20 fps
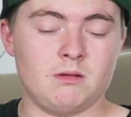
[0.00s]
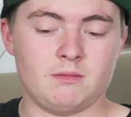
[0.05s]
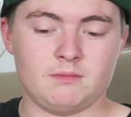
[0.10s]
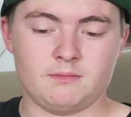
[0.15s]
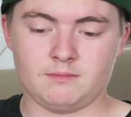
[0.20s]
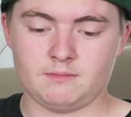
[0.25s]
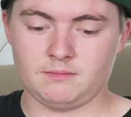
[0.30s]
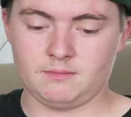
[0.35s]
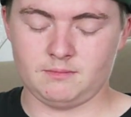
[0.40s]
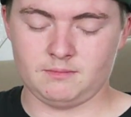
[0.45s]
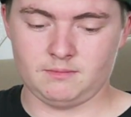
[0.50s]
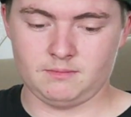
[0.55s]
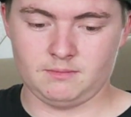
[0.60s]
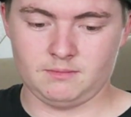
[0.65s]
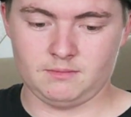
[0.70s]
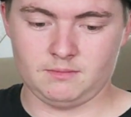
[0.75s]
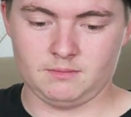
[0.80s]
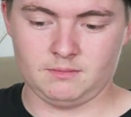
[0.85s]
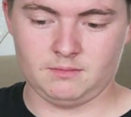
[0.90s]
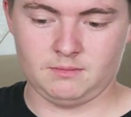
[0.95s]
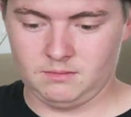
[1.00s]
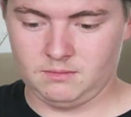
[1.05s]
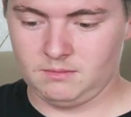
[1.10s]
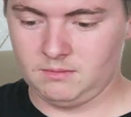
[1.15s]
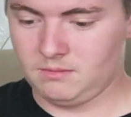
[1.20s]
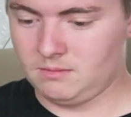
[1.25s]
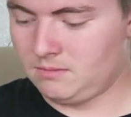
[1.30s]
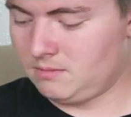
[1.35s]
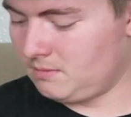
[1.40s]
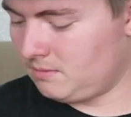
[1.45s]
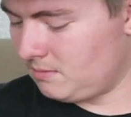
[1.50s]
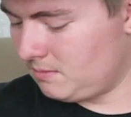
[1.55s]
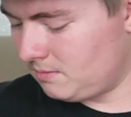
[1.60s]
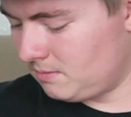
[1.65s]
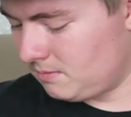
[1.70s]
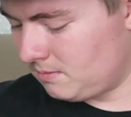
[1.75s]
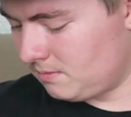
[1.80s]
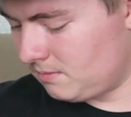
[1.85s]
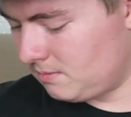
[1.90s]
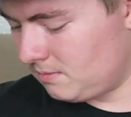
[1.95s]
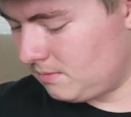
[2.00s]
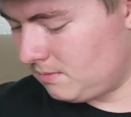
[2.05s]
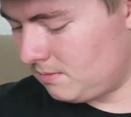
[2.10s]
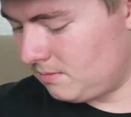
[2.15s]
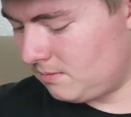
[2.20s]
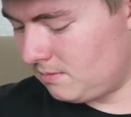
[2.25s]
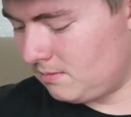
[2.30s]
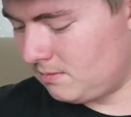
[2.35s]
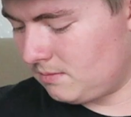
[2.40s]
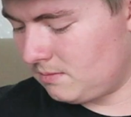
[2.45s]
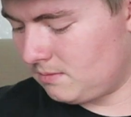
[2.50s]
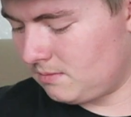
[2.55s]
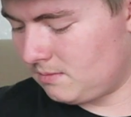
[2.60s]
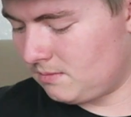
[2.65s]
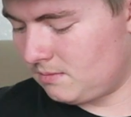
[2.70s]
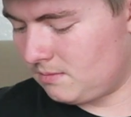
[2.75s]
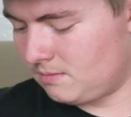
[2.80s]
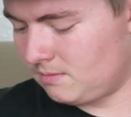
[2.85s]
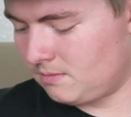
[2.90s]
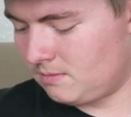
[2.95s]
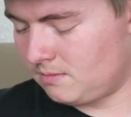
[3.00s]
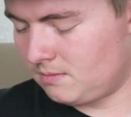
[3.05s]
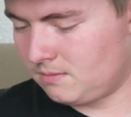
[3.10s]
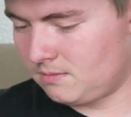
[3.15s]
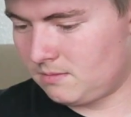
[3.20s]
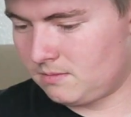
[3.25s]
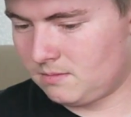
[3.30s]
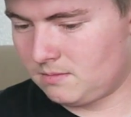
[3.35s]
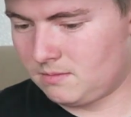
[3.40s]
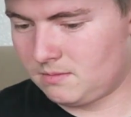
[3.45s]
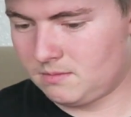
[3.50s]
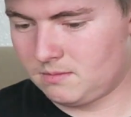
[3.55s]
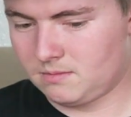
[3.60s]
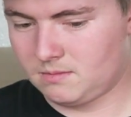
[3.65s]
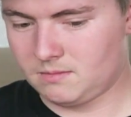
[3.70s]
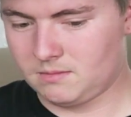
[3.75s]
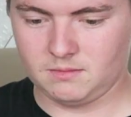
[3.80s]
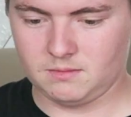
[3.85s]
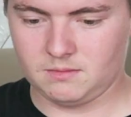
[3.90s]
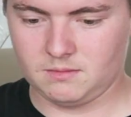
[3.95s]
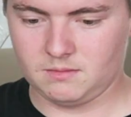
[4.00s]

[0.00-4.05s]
The person shown says nothing.